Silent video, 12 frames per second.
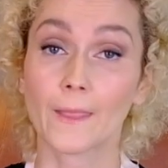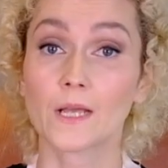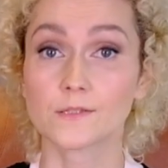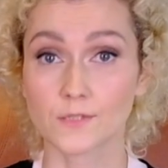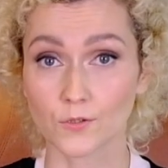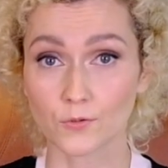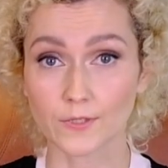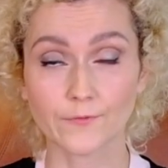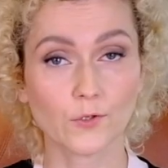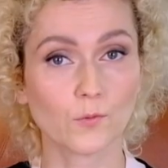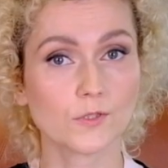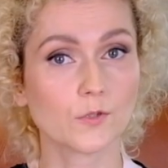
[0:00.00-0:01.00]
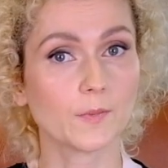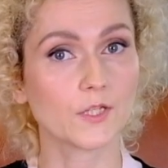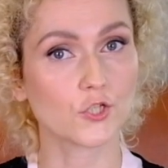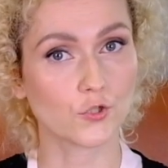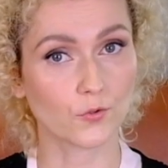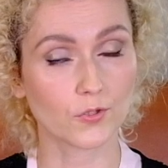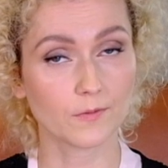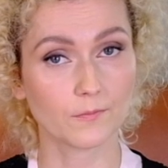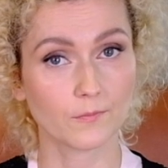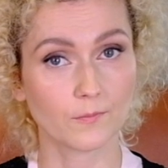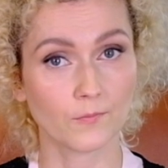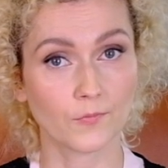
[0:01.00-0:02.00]
So if you want to be sure
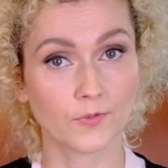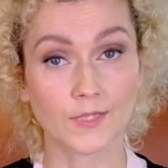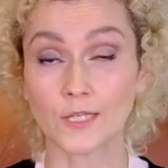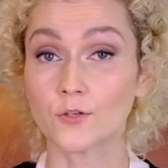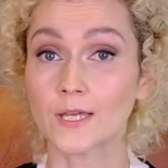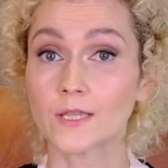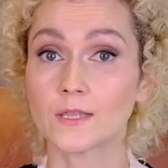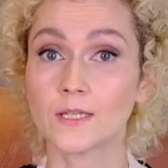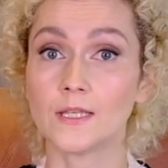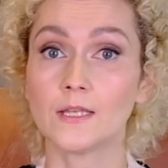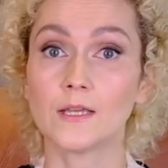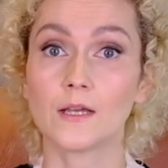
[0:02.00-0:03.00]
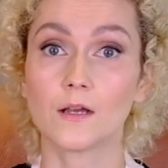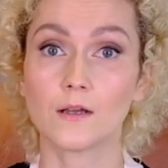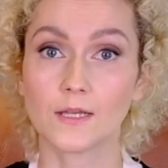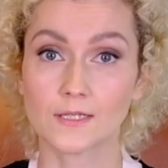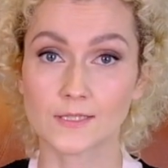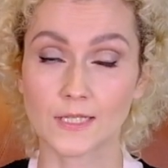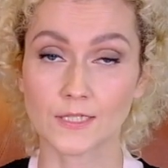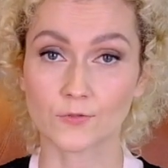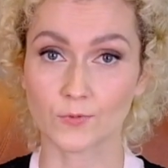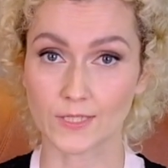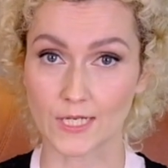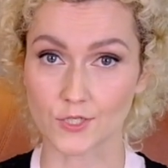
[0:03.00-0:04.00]
that you get the extended
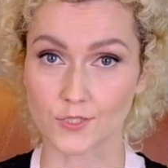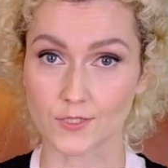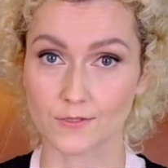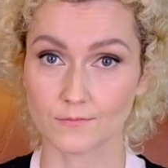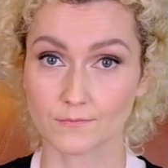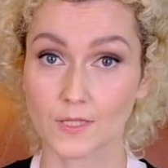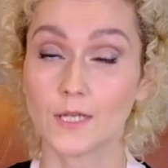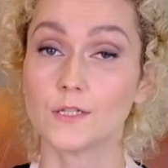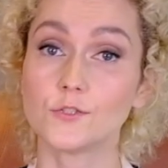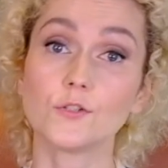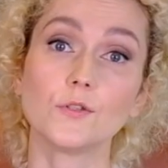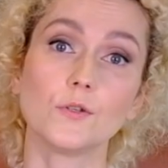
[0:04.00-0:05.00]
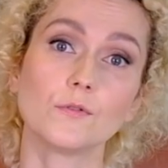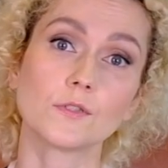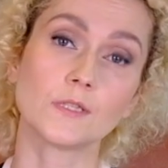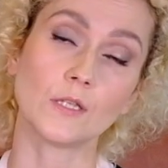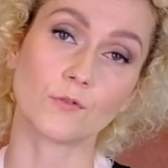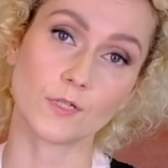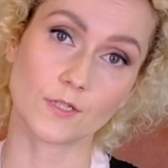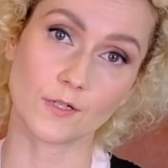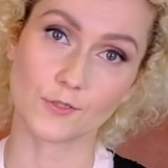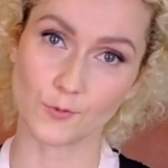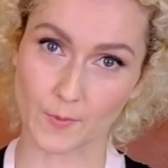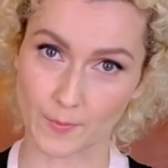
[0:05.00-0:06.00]
retention, do use the
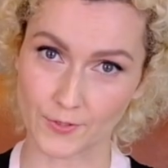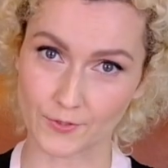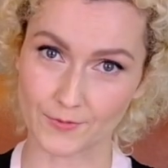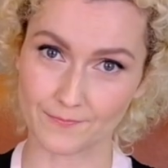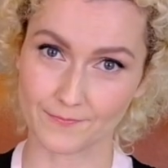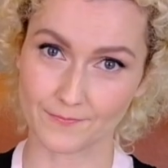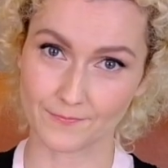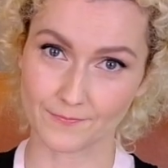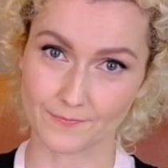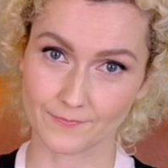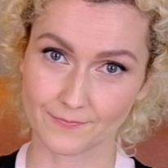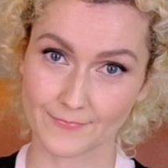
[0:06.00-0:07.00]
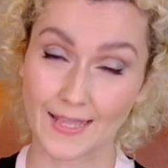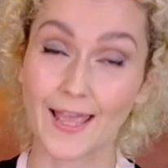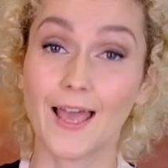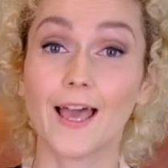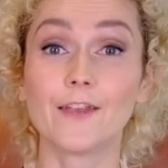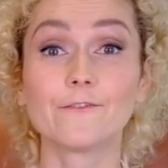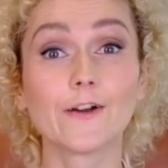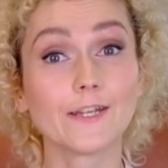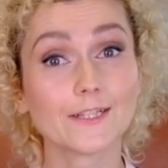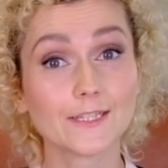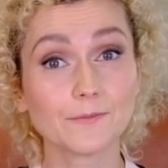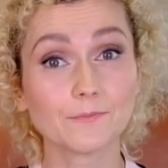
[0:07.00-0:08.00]
original Super Bonder. And
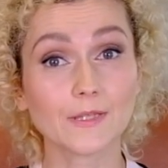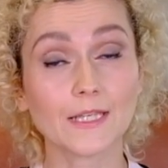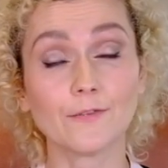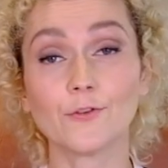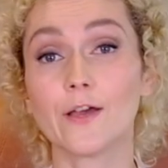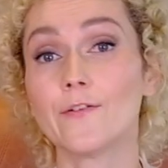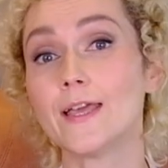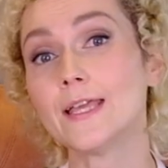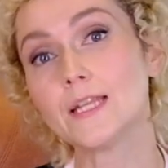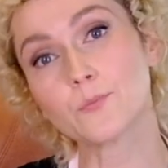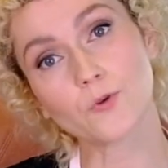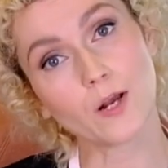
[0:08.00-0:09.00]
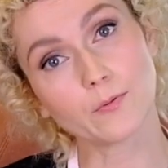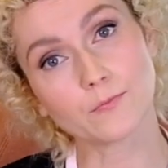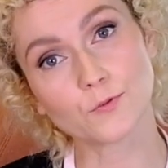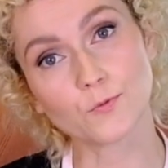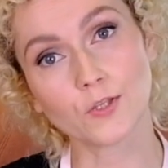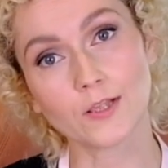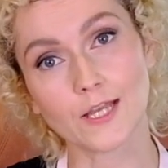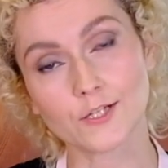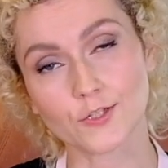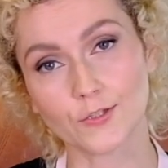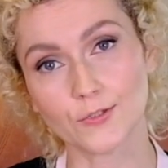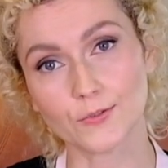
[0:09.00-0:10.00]
finally, if you have any problems with your
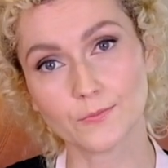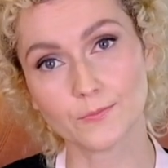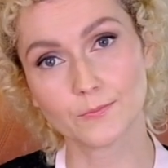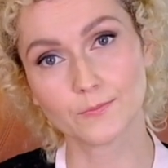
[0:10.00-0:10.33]
lash glue,